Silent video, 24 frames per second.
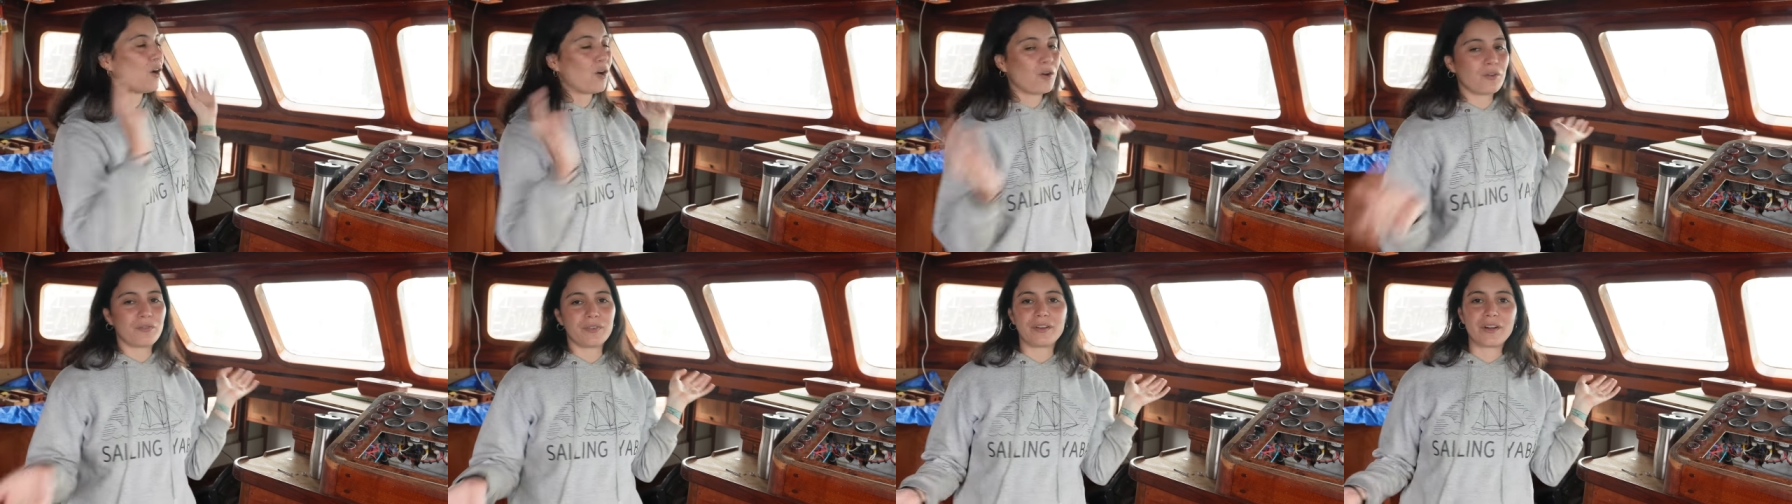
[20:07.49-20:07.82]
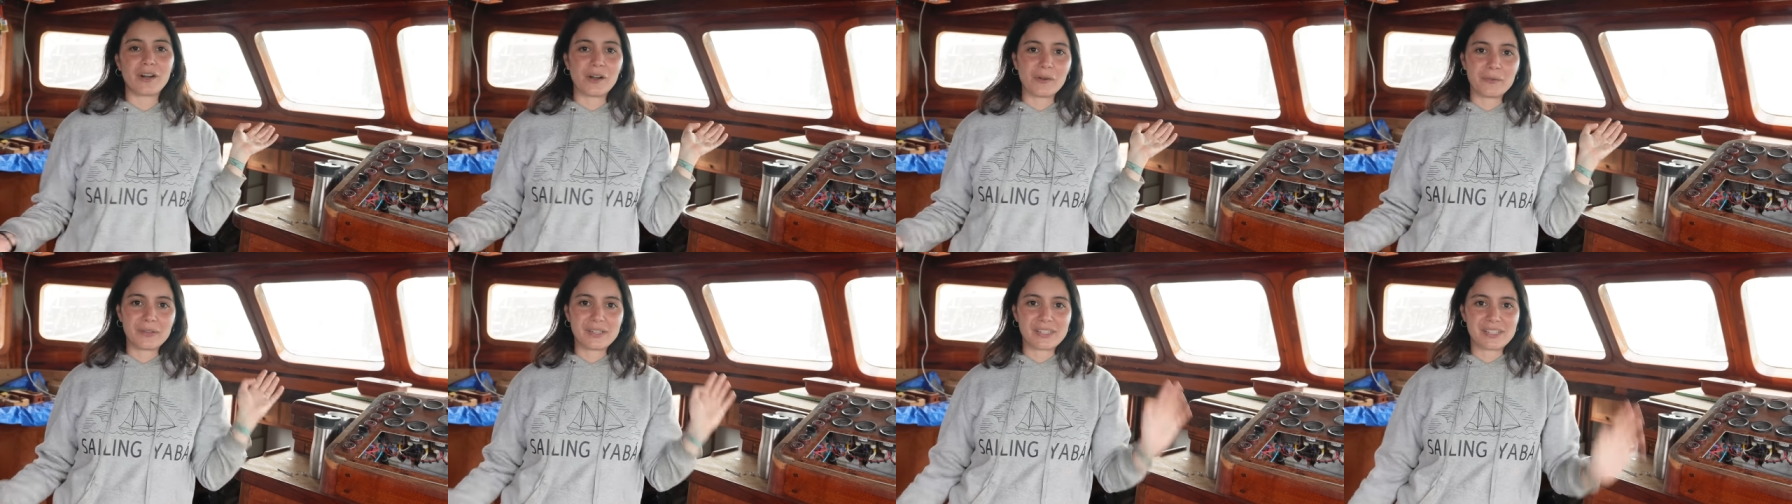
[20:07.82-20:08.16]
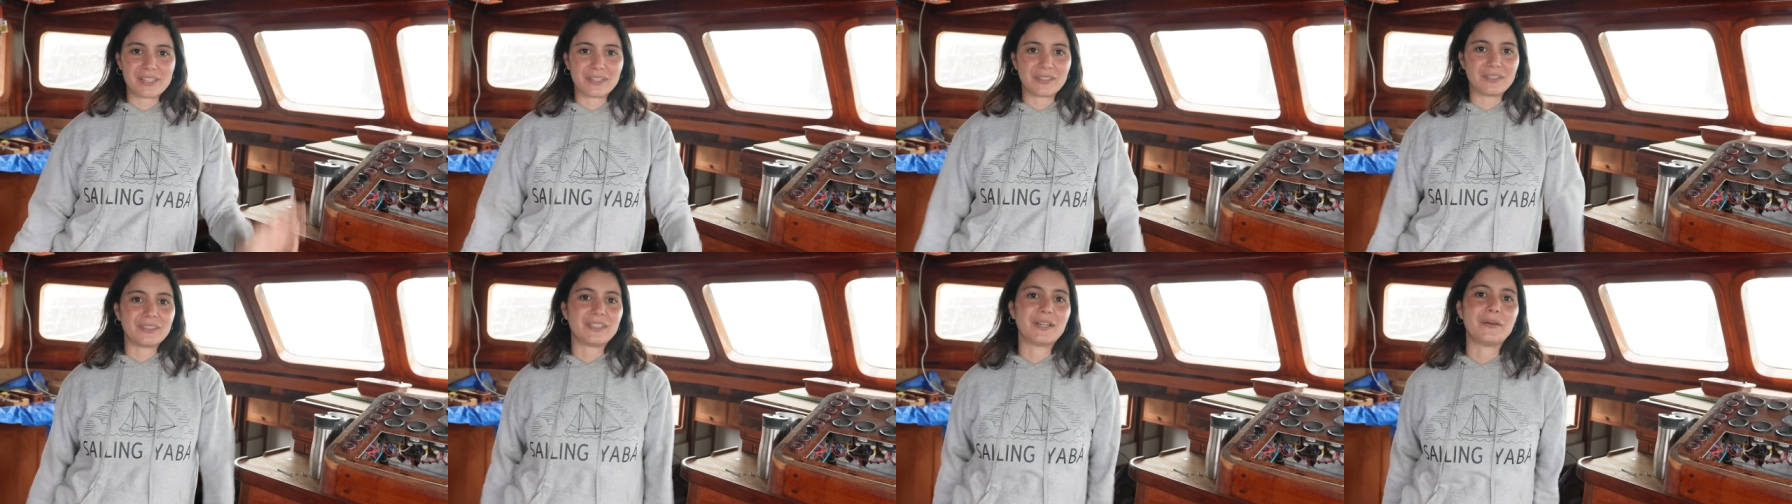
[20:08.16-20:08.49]
overall
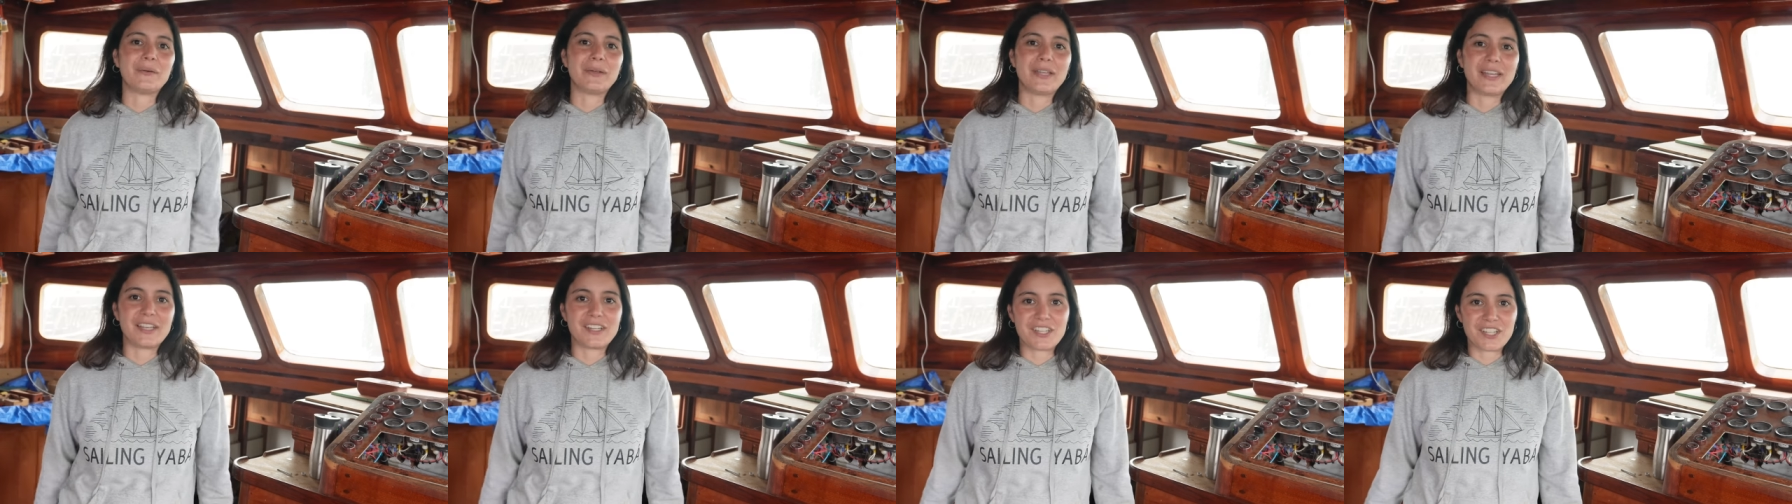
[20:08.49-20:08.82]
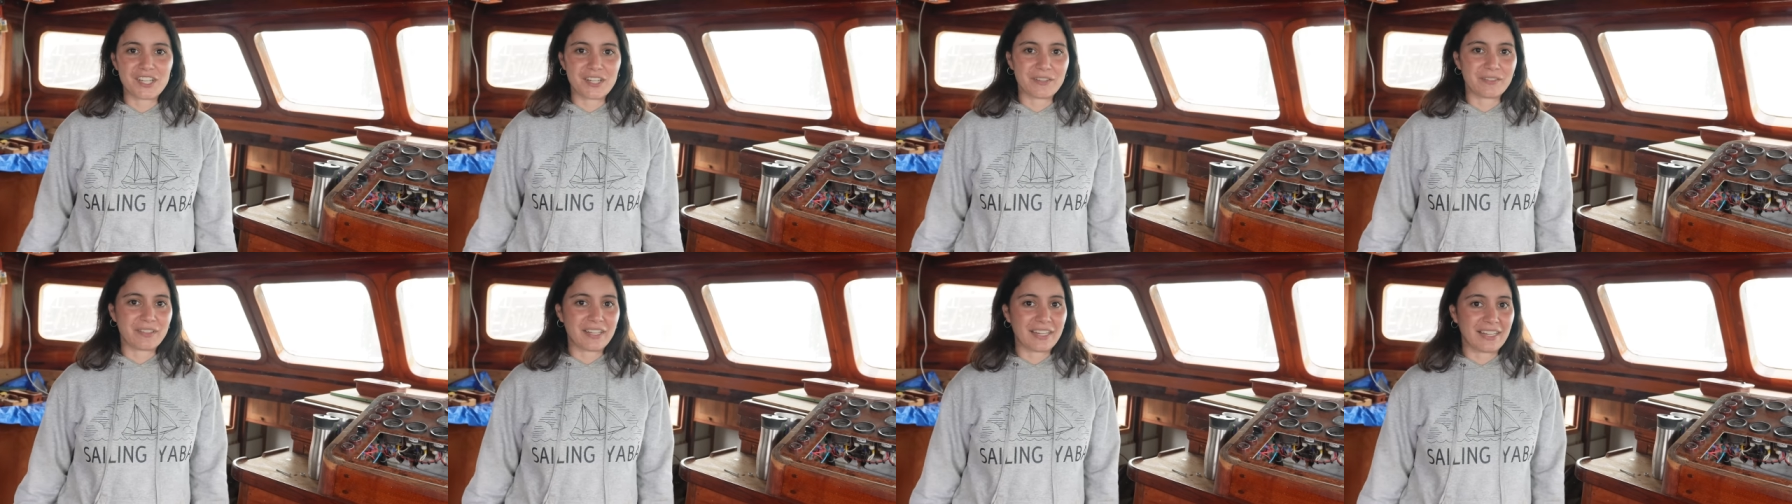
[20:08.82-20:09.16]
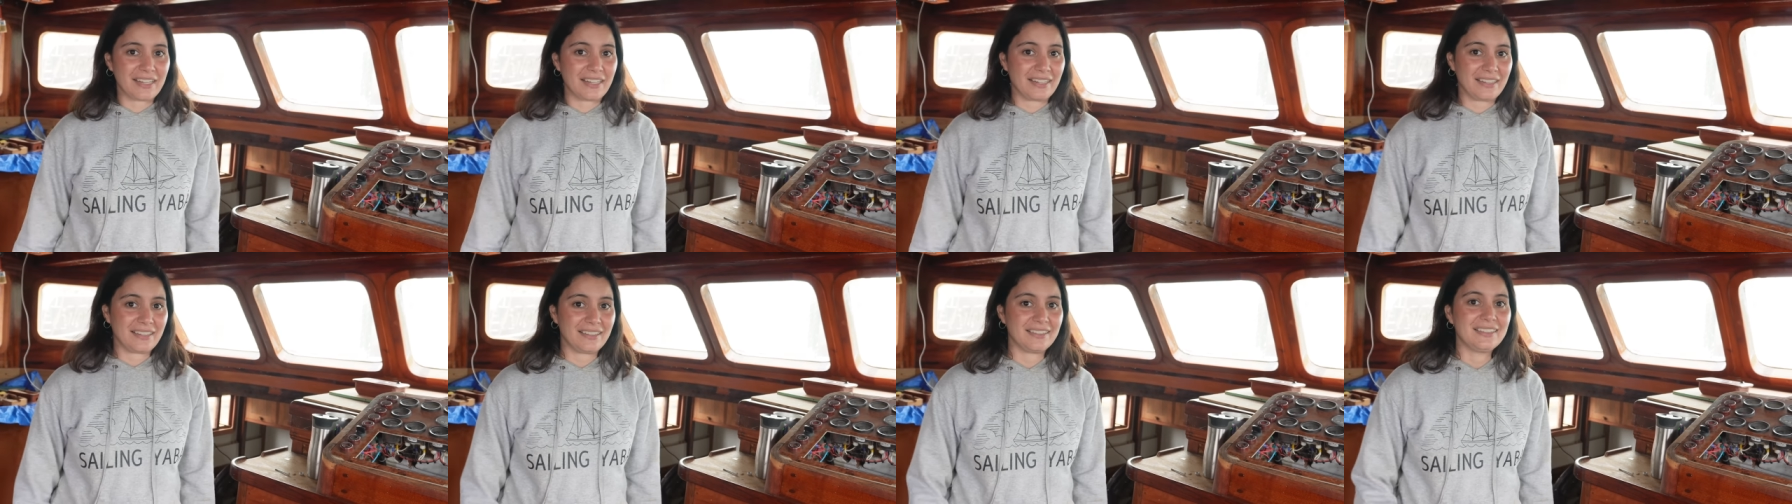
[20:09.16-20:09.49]
result that we achieved
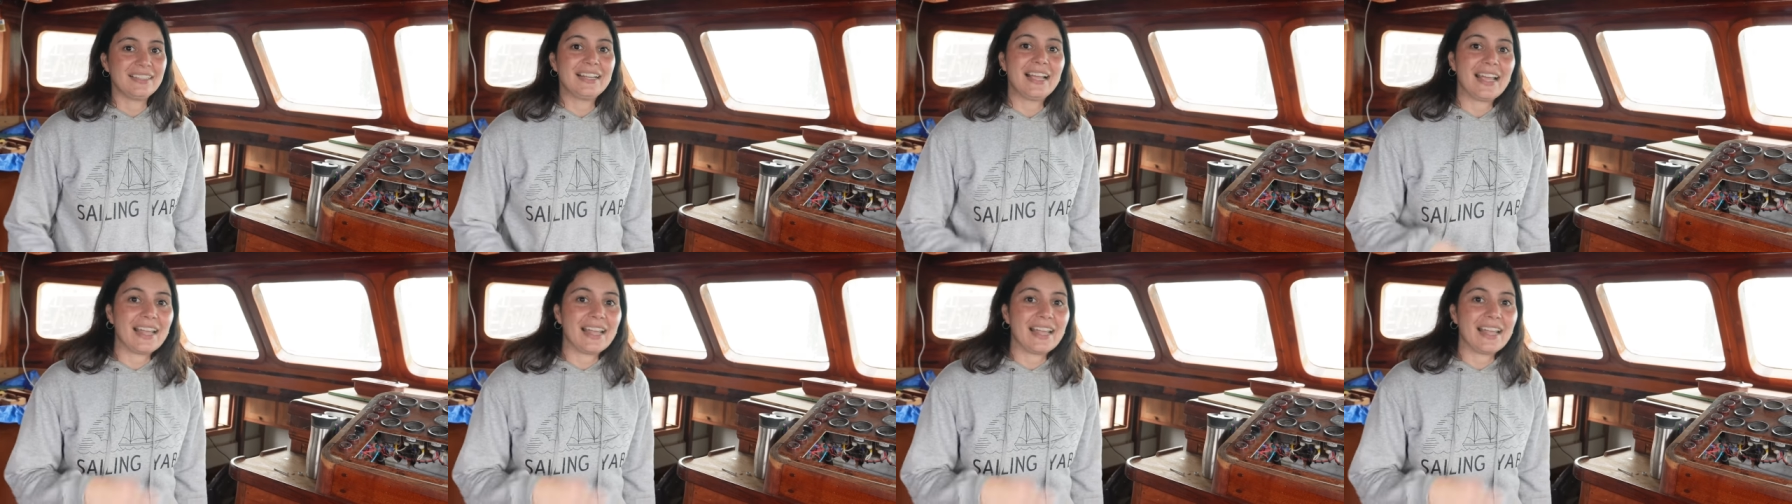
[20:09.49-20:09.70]
here.